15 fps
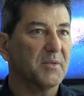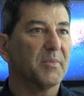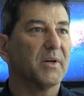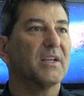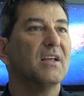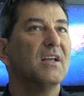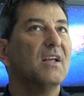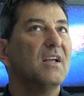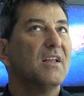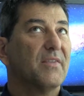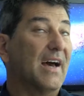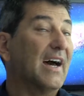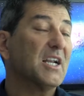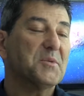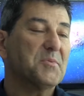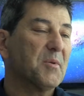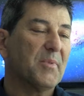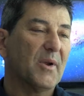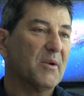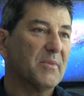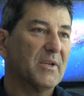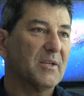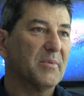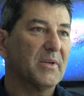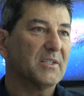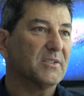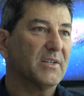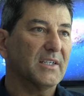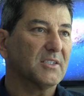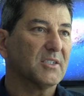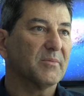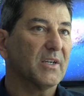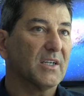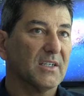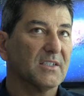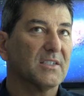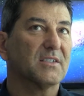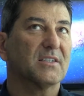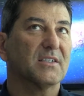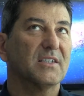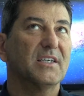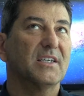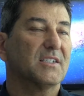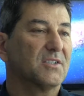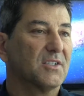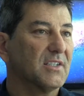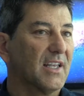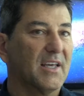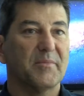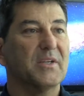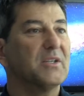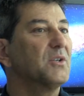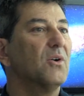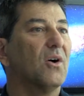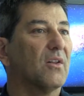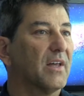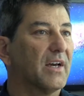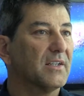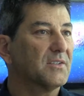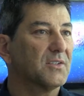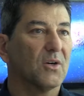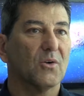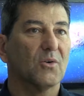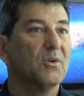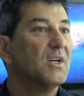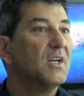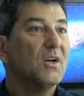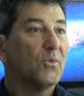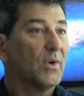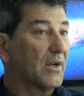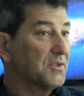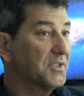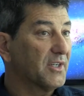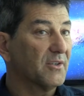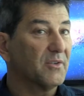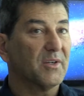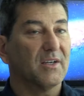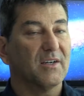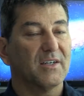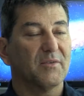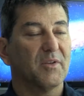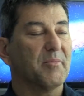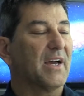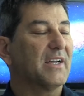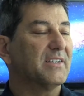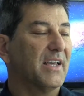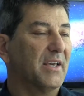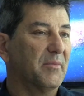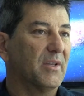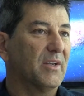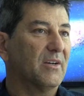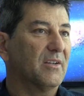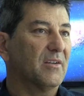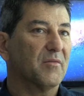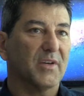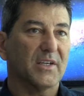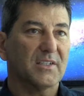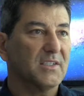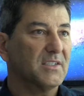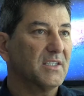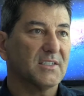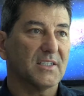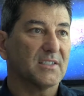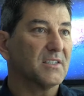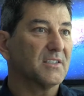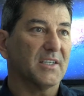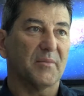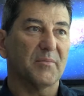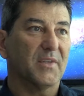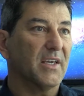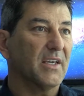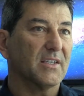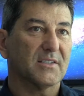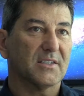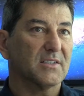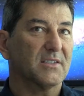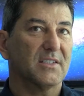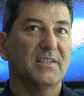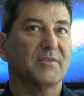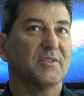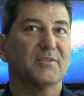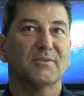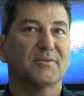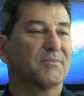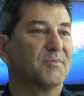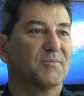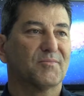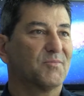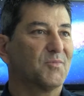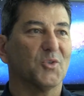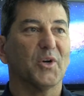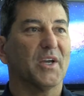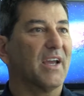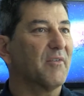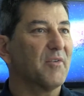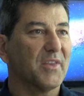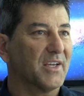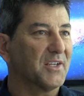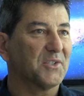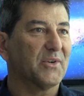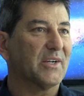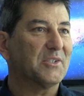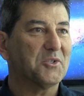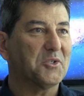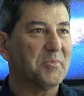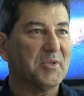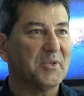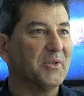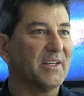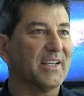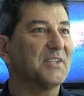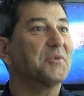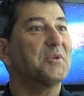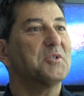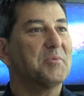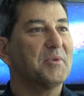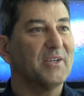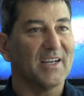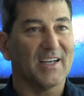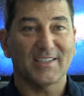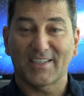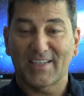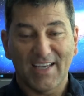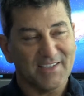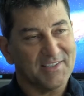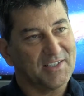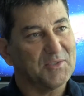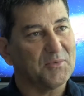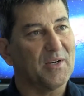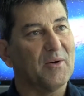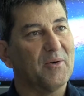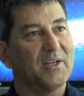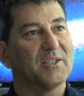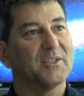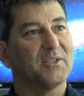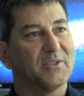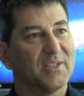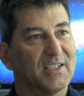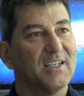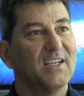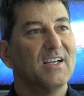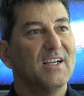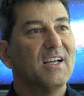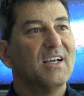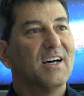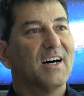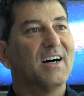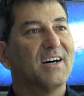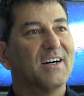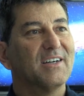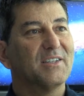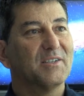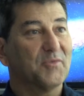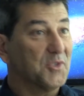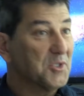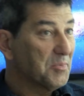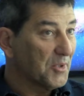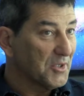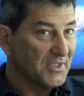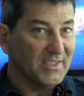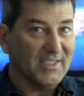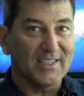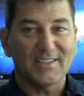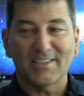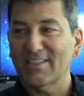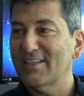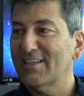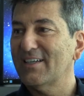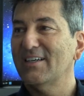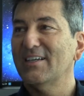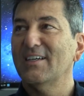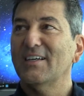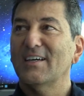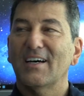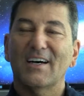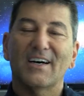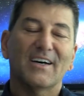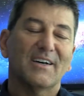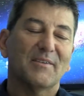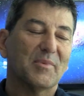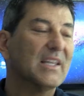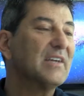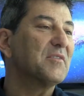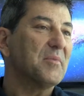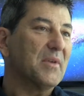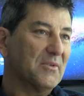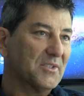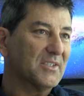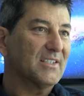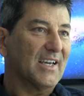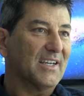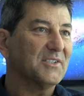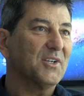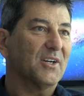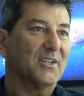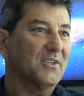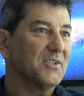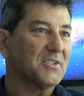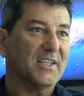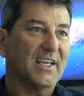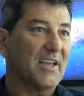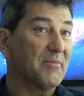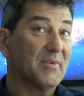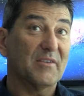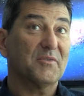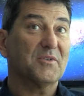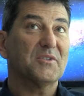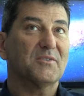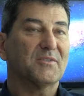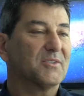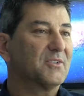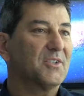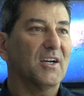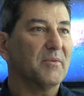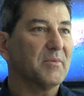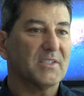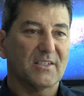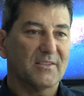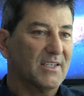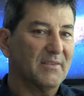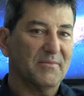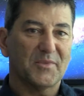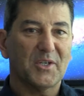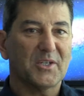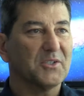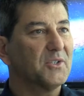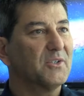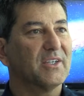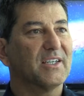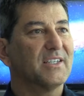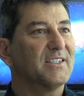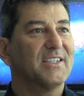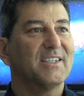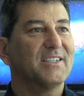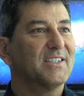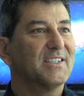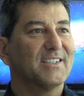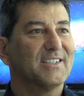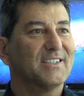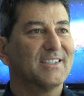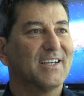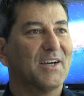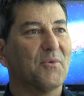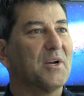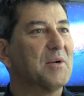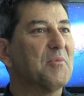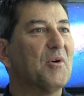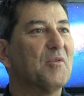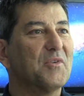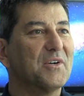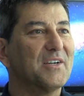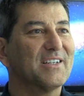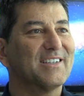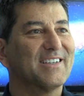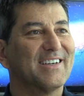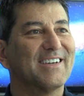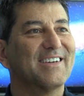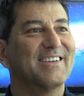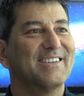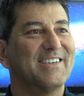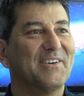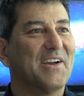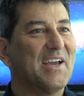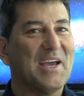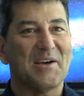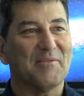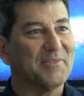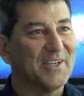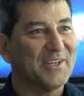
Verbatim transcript: But that has prepared me to be a director because he has just let me do all that. So when I was here with, uh, with Matt Damon on Invictus, he said the same thing. He said, Steve, you doing everything a director should be doing. That's what you should be doing. I said, yes, that's what I want to do. And uh, the first person that uh, uh, believed in me was Anton Ernst. He gave me my first job. He says, yep, you can do it. He, he uh, I won him over, and uh, here I am.